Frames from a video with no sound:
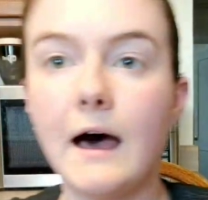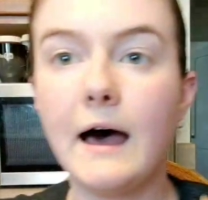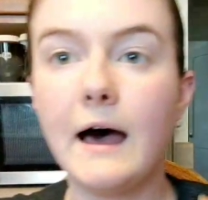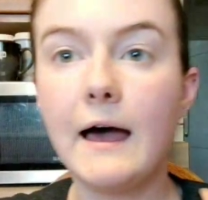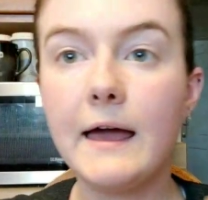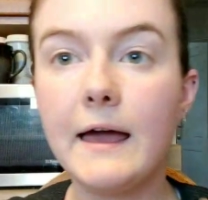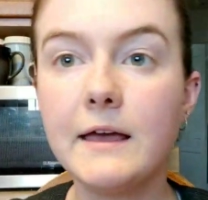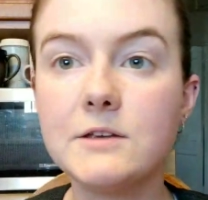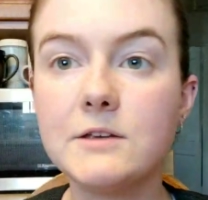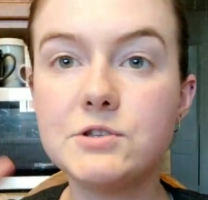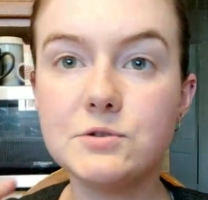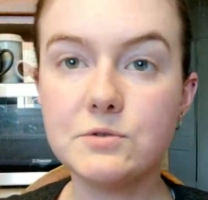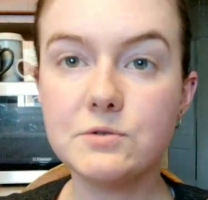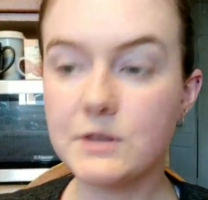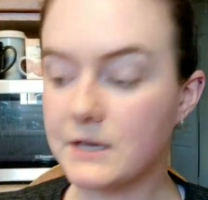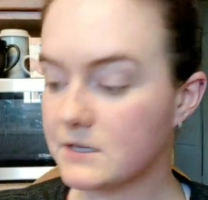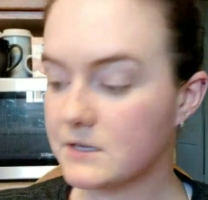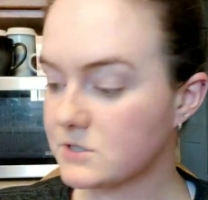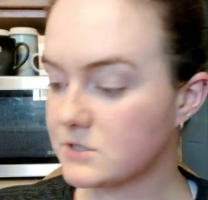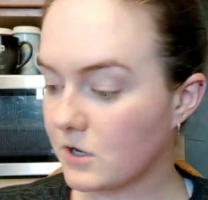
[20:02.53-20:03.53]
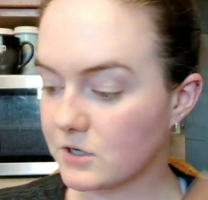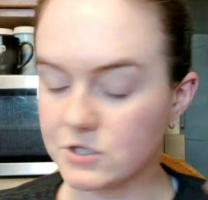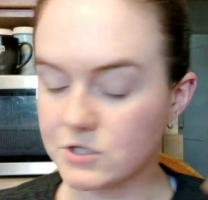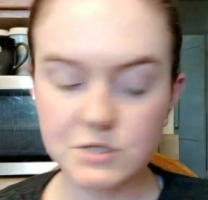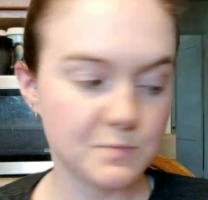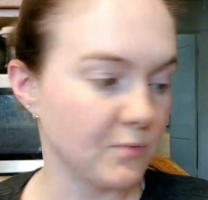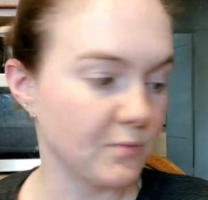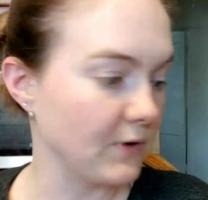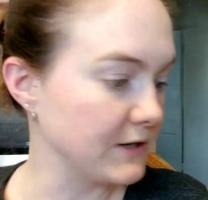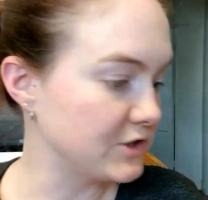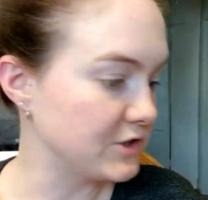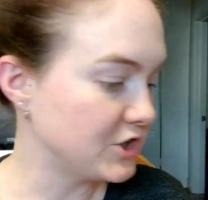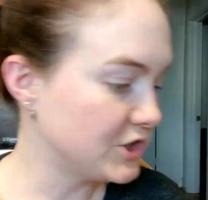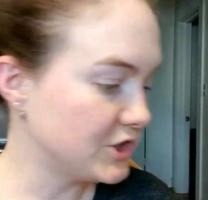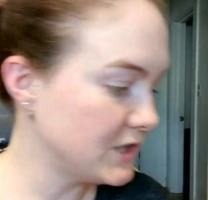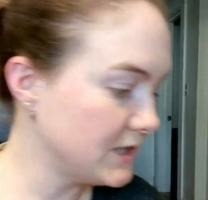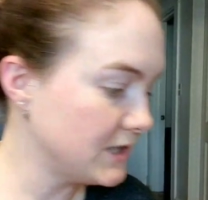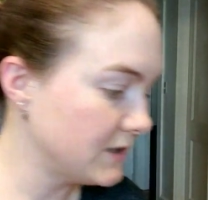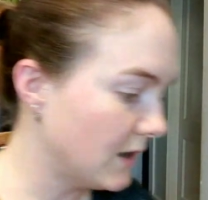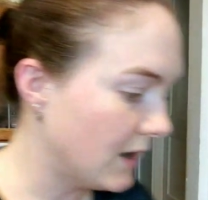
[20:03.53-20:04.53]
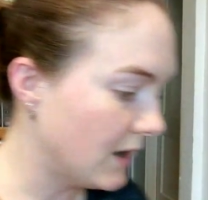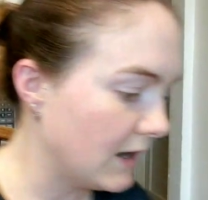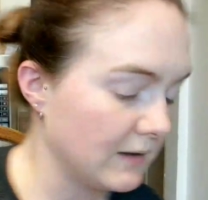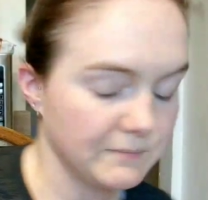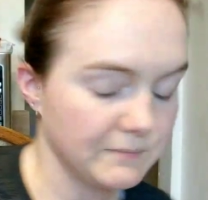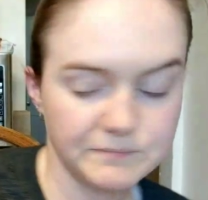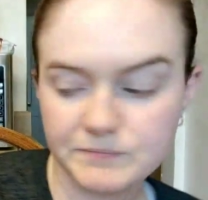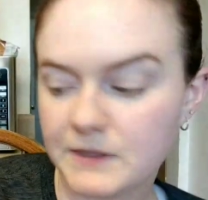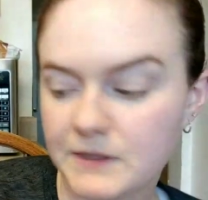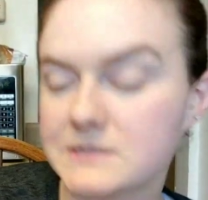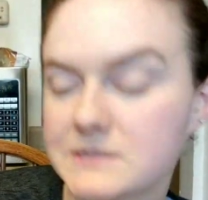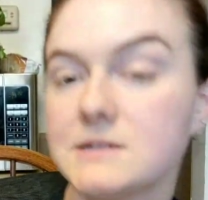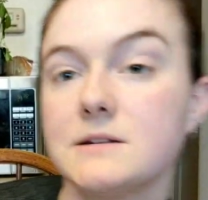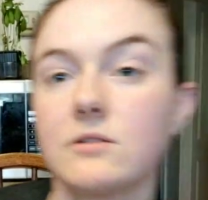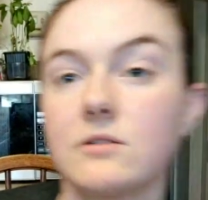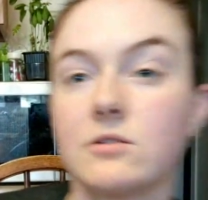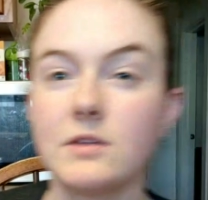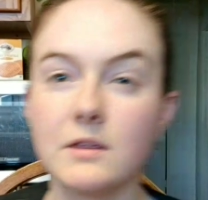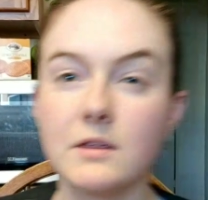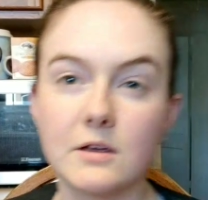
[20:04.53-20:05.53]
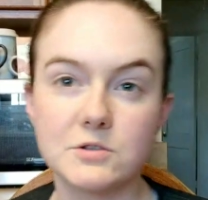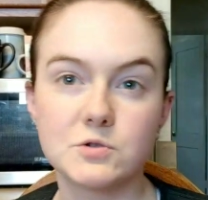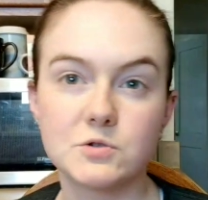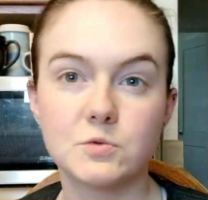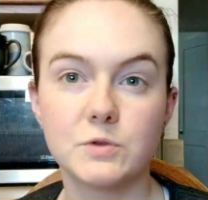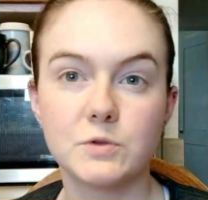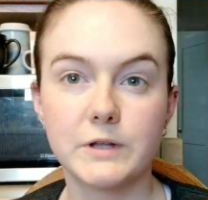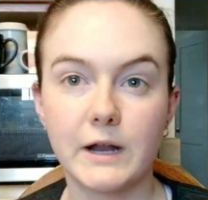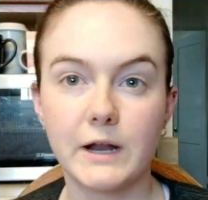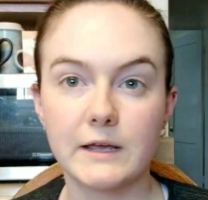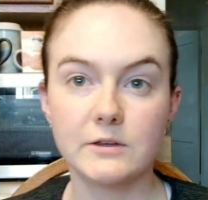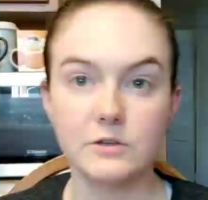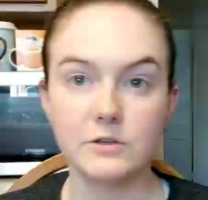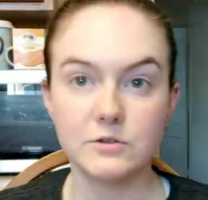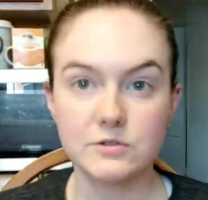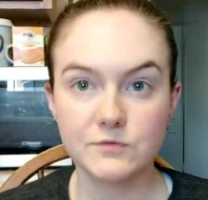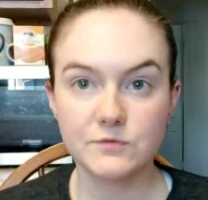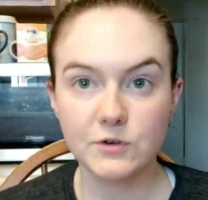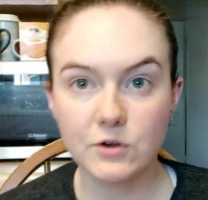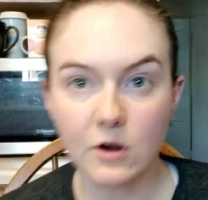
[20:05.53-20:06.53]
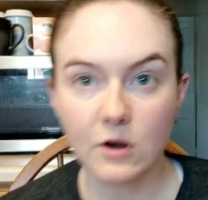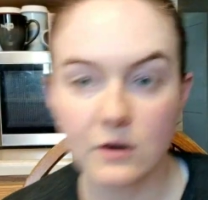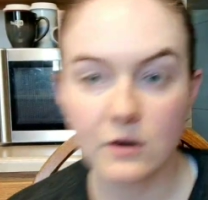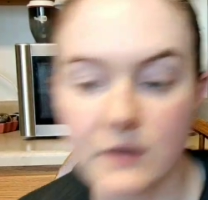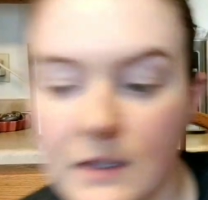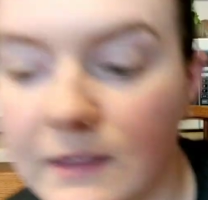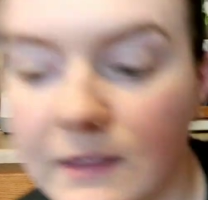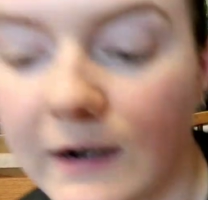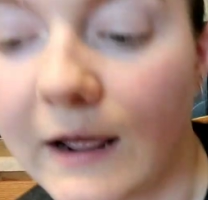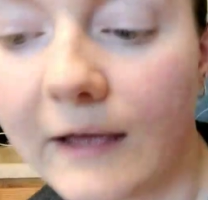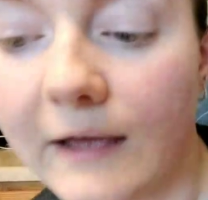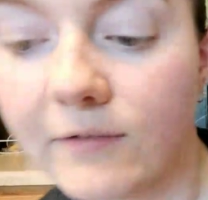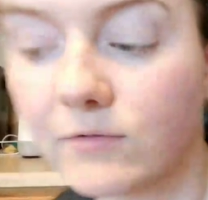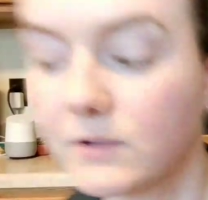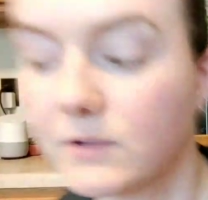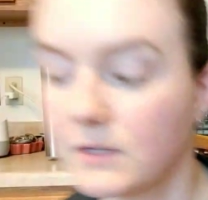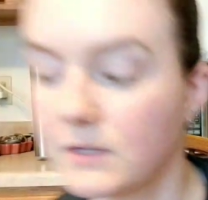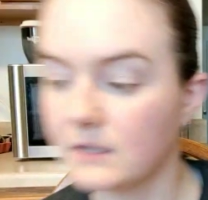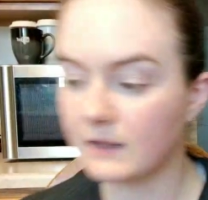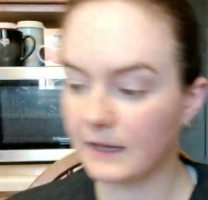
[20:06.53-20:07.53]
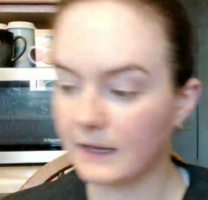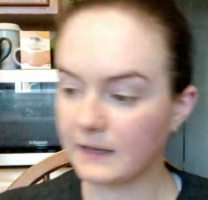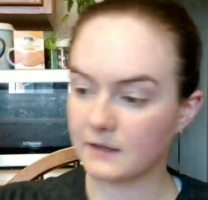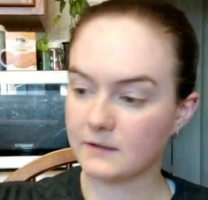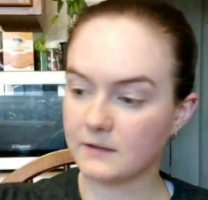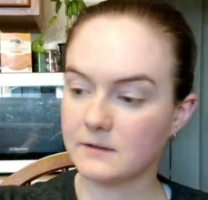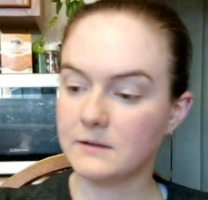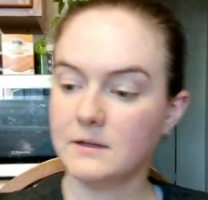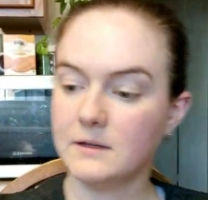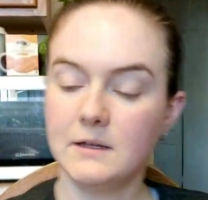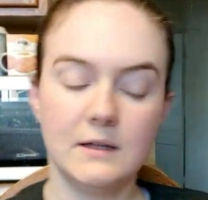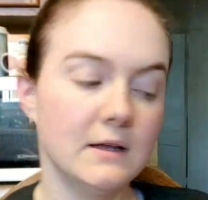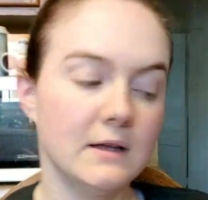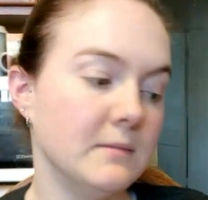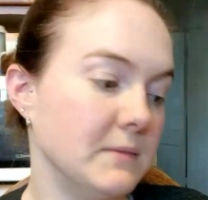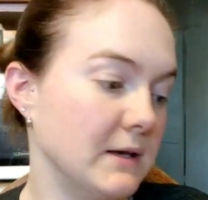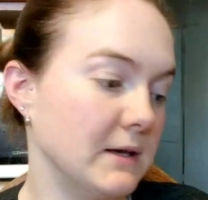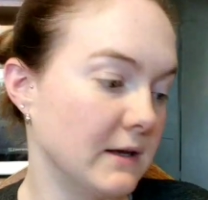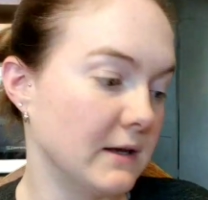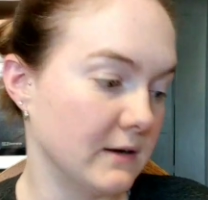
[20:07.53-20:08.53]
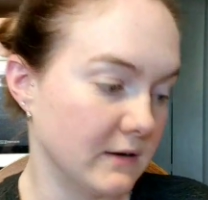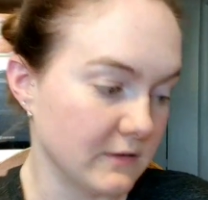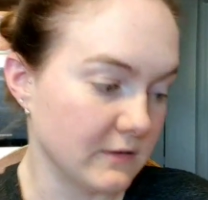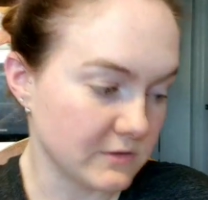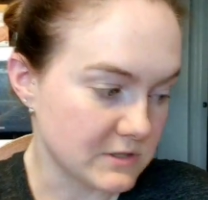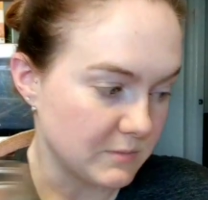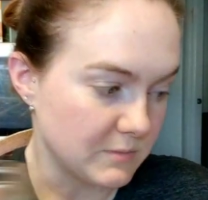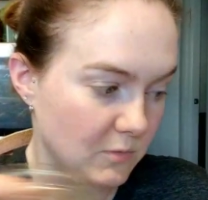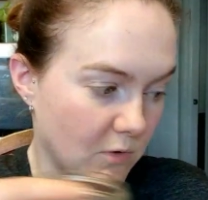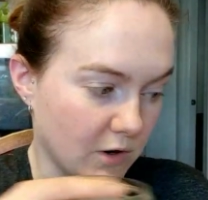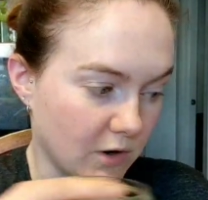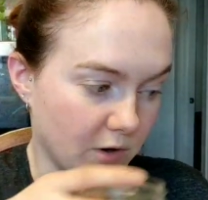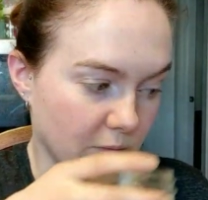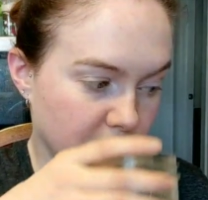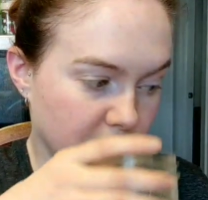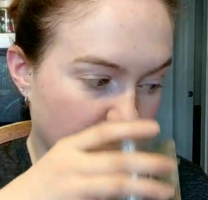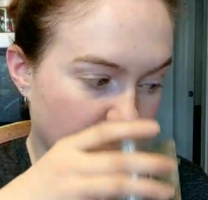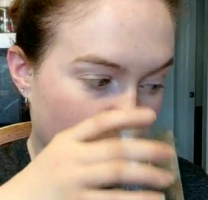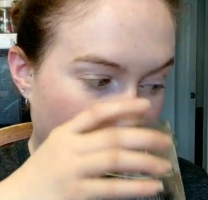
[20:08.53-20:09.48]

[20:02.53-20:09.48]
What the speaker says: I do this on a spreadsheet. That's another thing, a tool that I use for gardening that I really like. Let me get another sip of water.